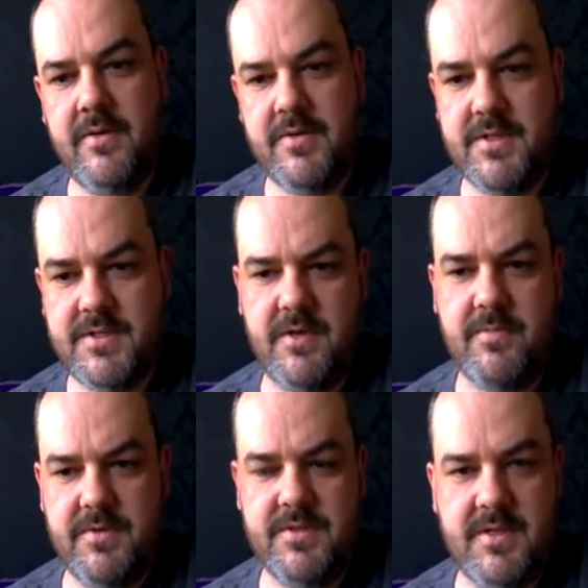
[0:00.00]
would just
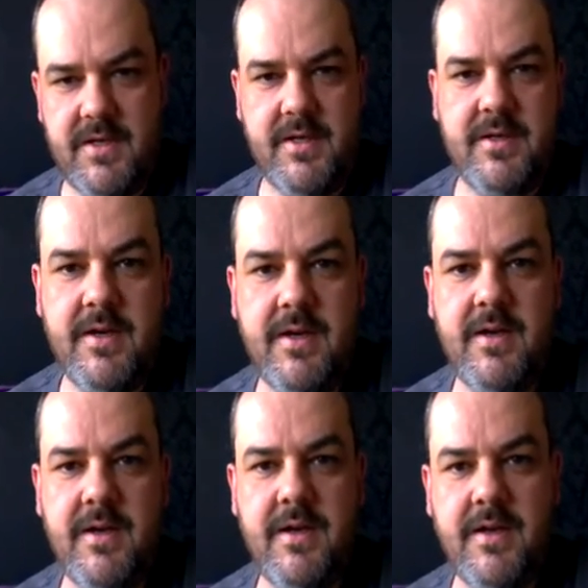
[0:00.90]
stop us like
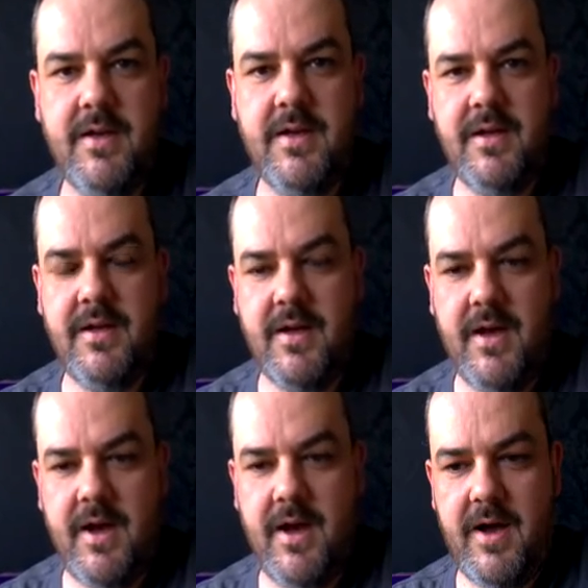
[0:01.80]

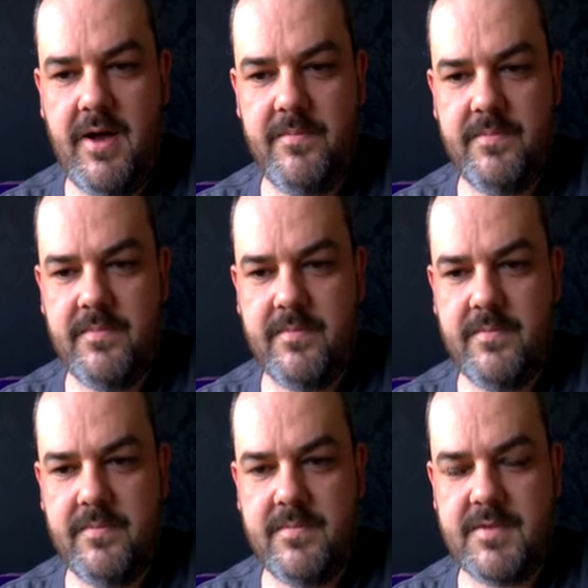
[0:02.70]
um,
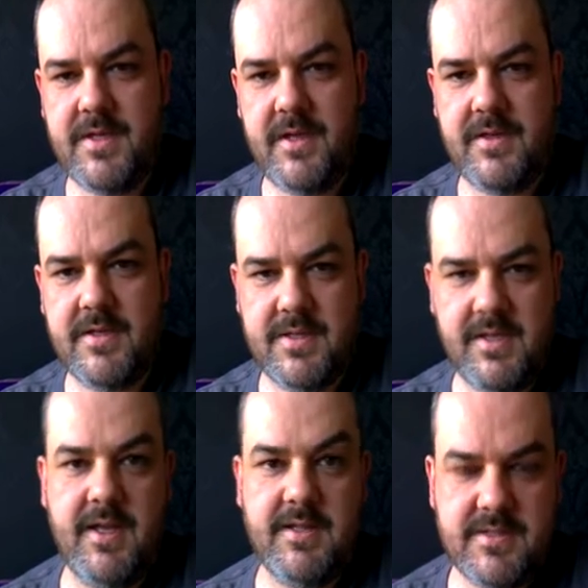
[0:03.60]
saying things
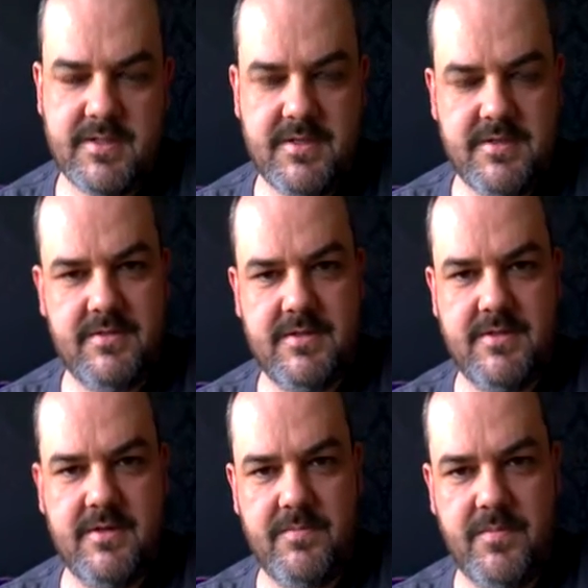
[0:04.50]
against
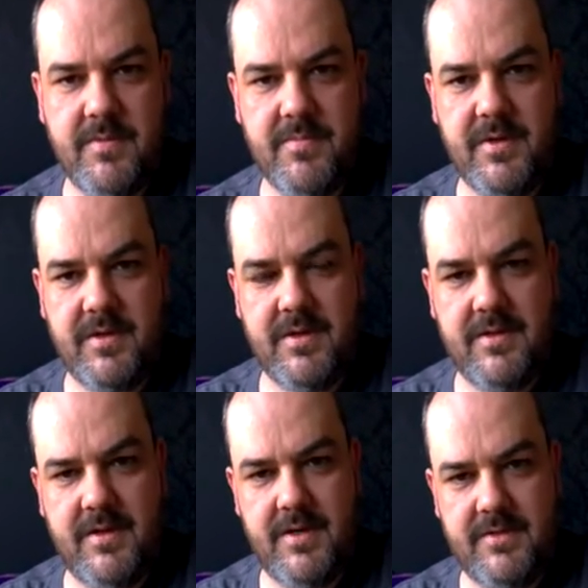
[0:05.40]
certain people.
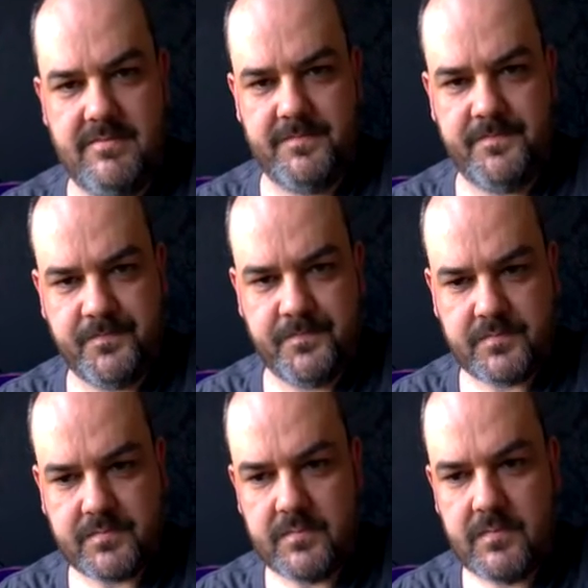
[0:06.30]
Um,
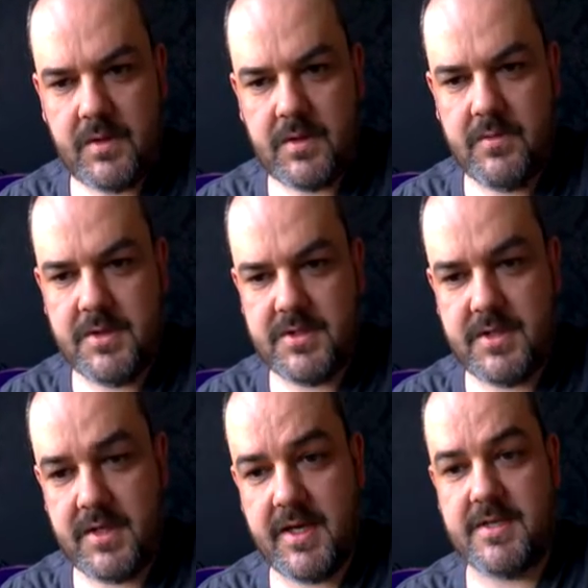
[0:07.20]
which
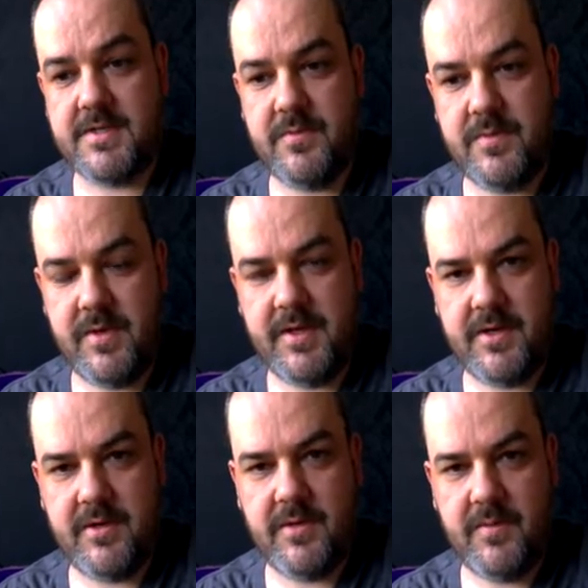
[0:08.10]
of where they're
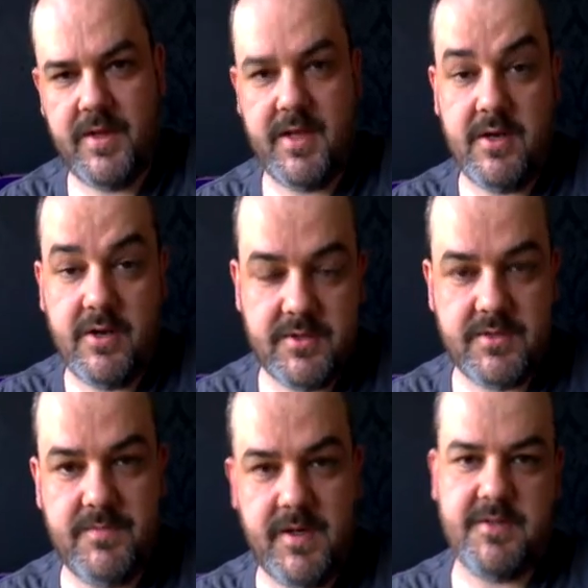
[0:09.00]
not where they're not
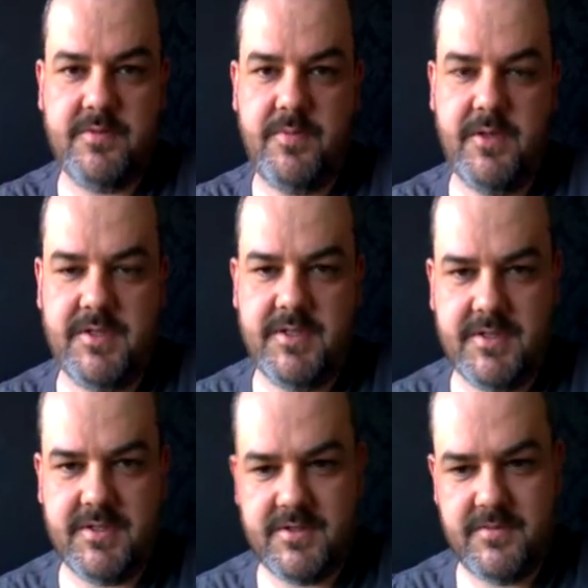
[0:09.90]
actual
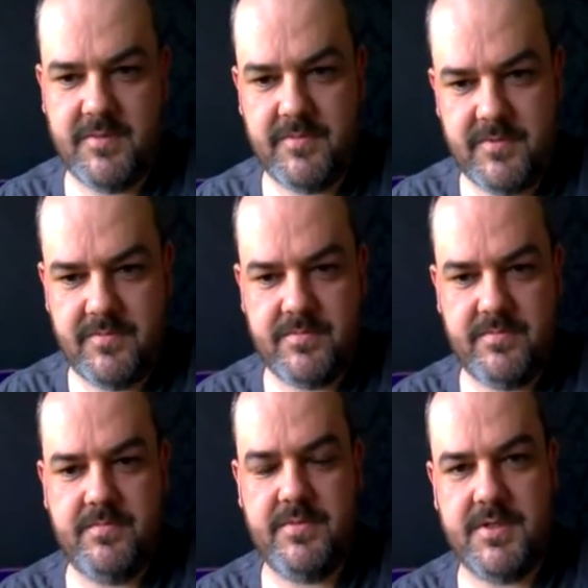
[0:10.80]
politicians or people in
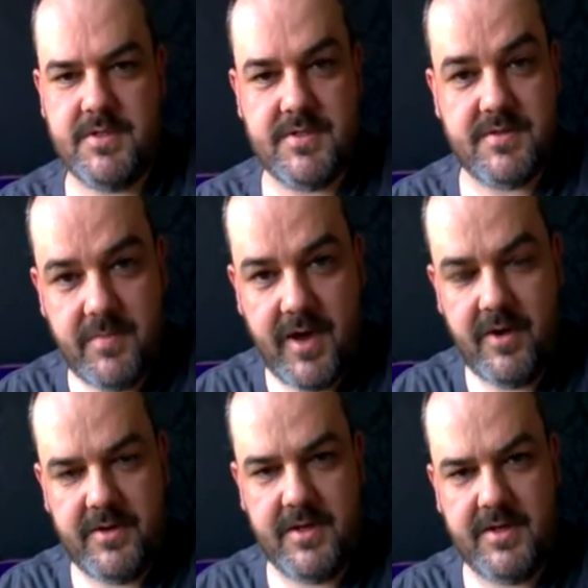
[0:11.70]
positions of
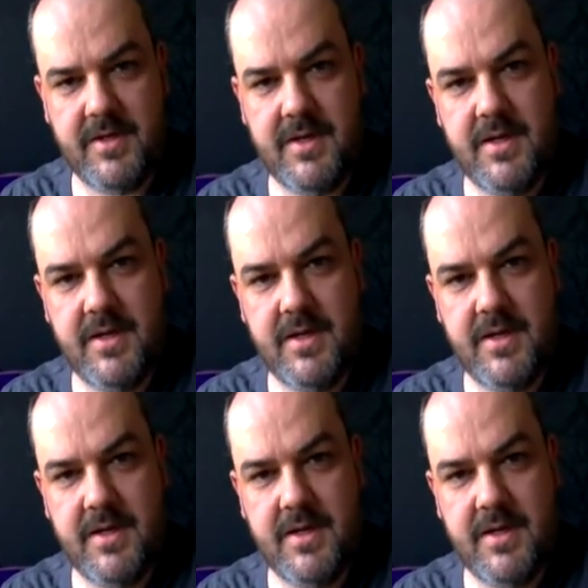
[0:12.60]
power, then